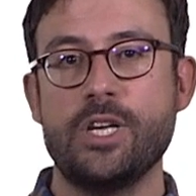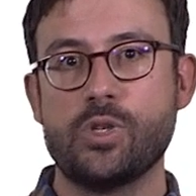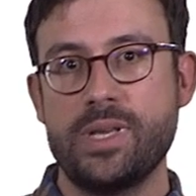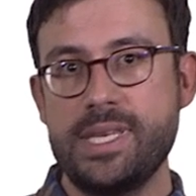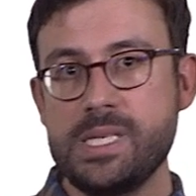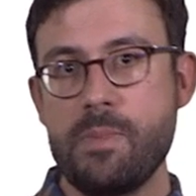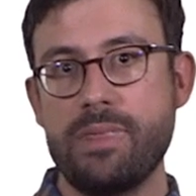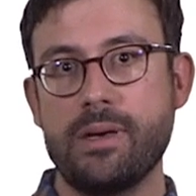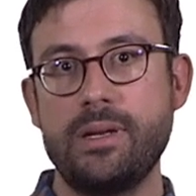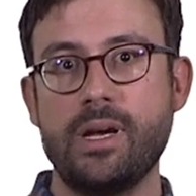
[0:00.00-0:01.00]
So in this
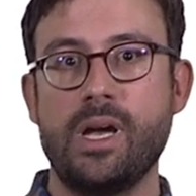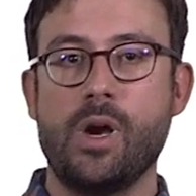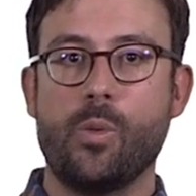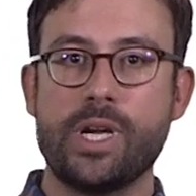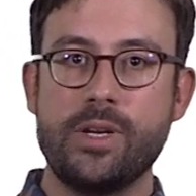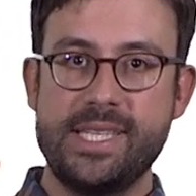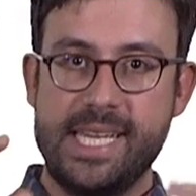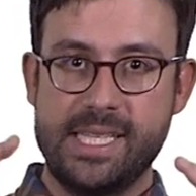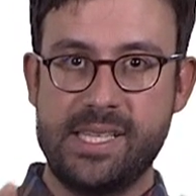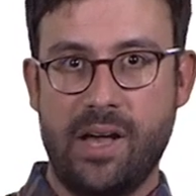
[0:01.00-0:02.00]
method, we're going to
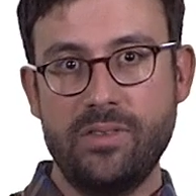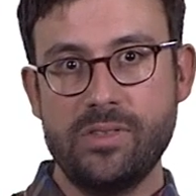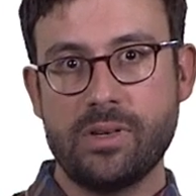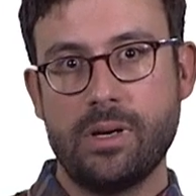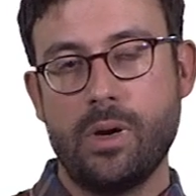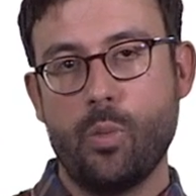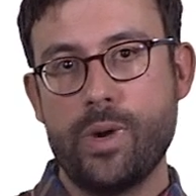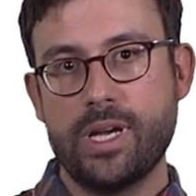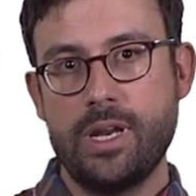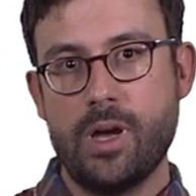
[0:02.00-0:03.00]
take cells,
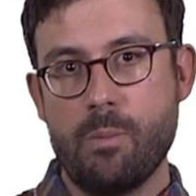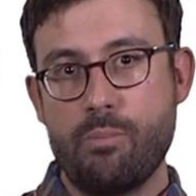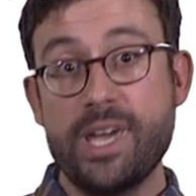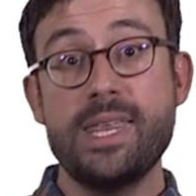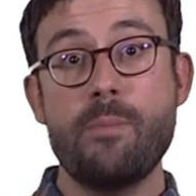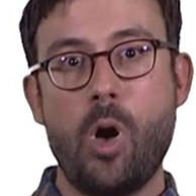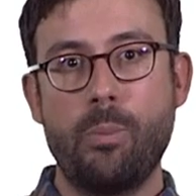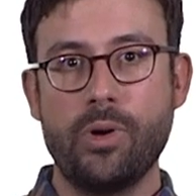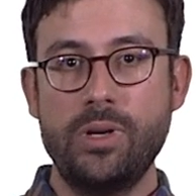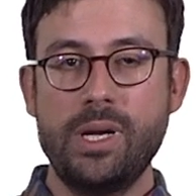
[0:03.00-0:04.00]
we're going to break them
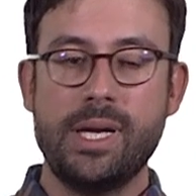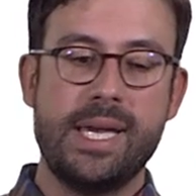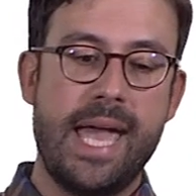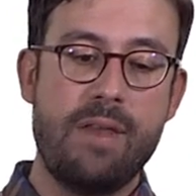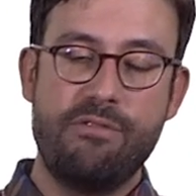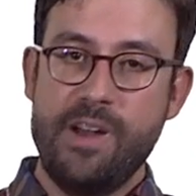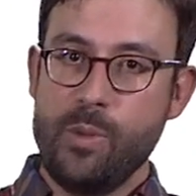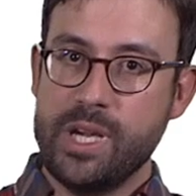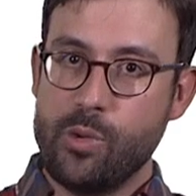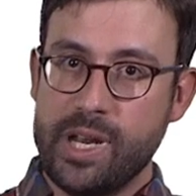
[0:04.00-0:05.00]
open, and
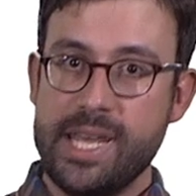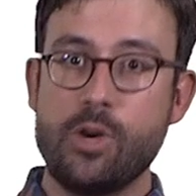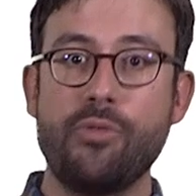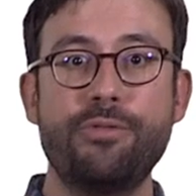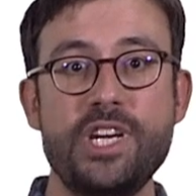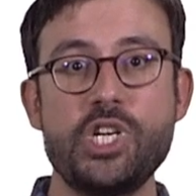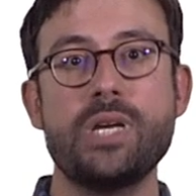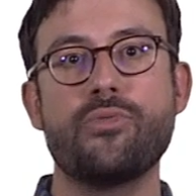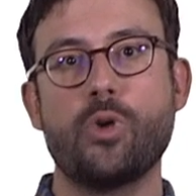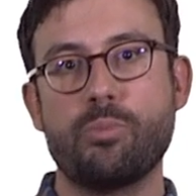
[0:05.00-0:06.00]
very quickly go
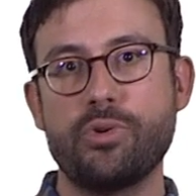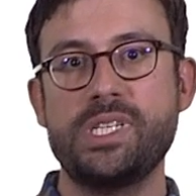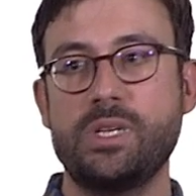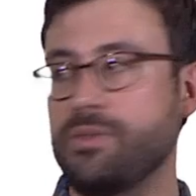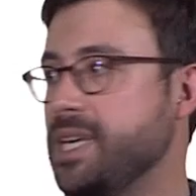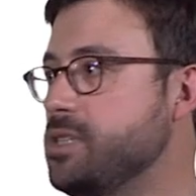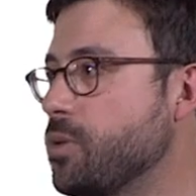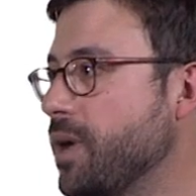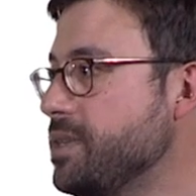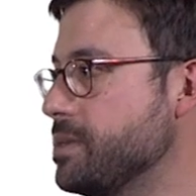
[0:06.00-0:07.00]
fishing for a protein of
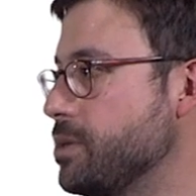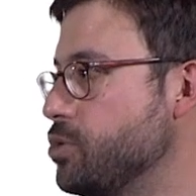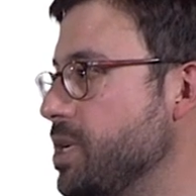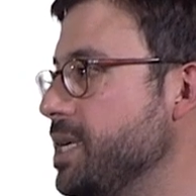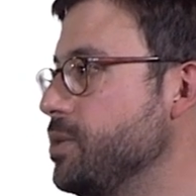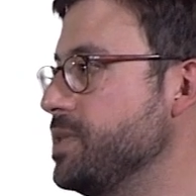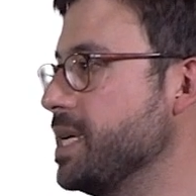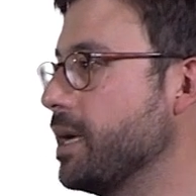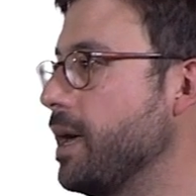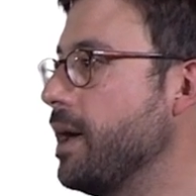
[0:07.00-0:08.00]
interest, usually
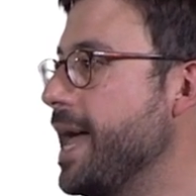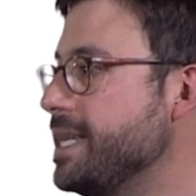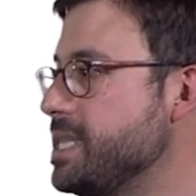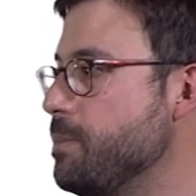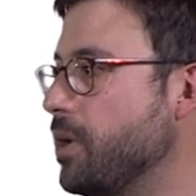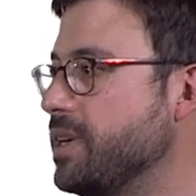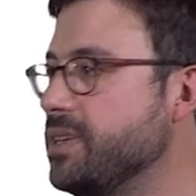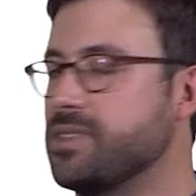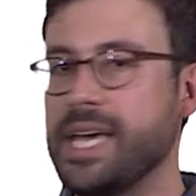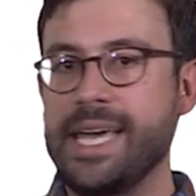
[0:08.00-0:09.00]
using uh,
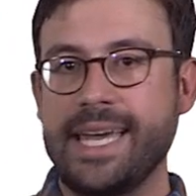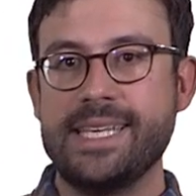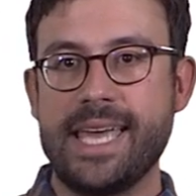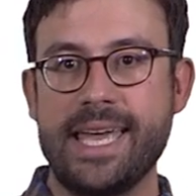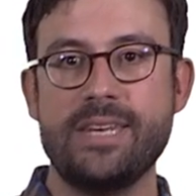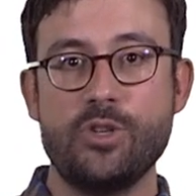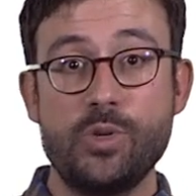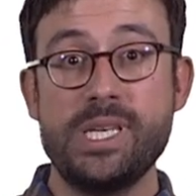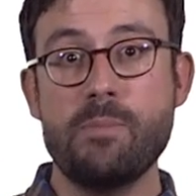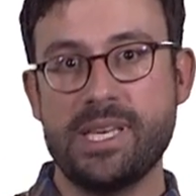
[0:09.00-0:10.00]
antibodies, and, and
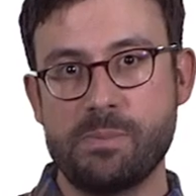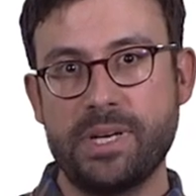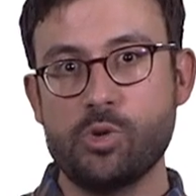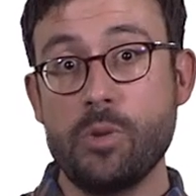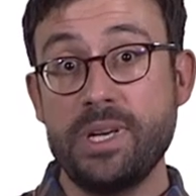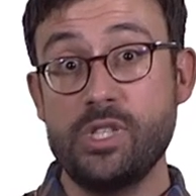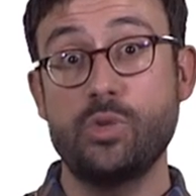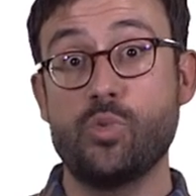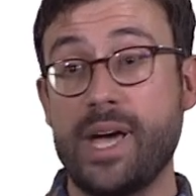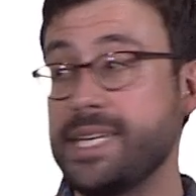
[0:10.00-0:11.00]
using mass
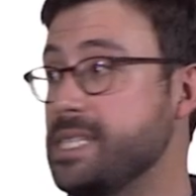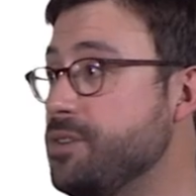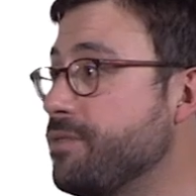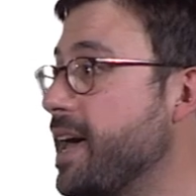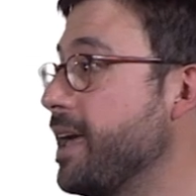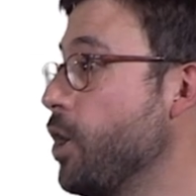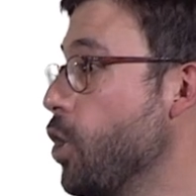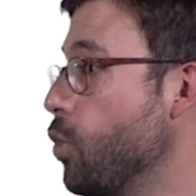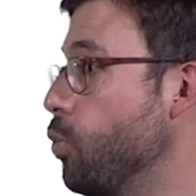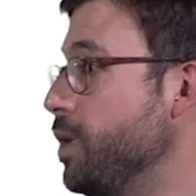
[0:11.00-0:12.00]
spectrometry to identify
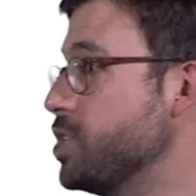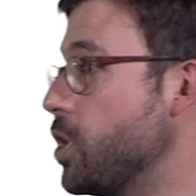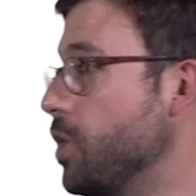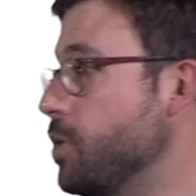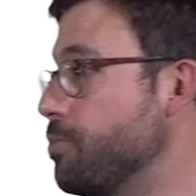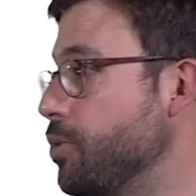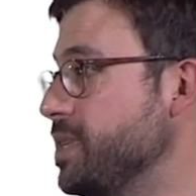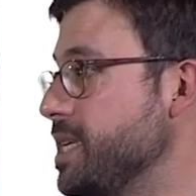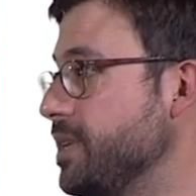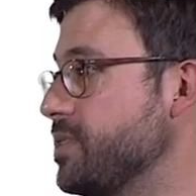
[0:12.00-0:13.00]
which other
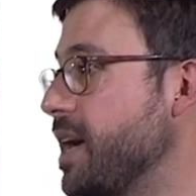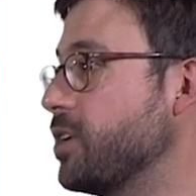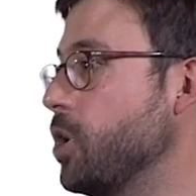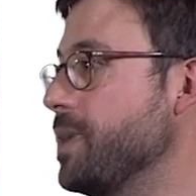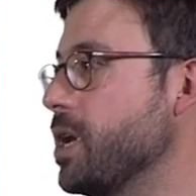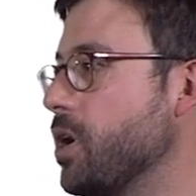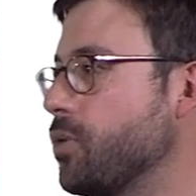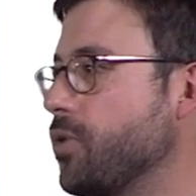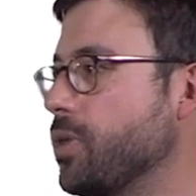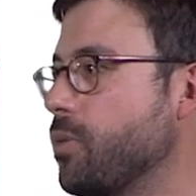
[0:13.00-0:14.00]
proteins are coming
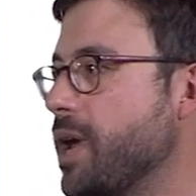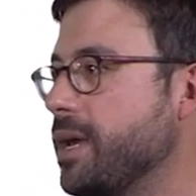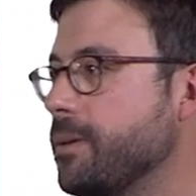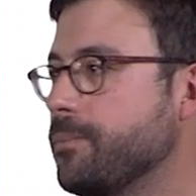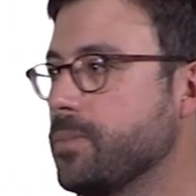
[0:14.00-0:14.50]
along for the ride.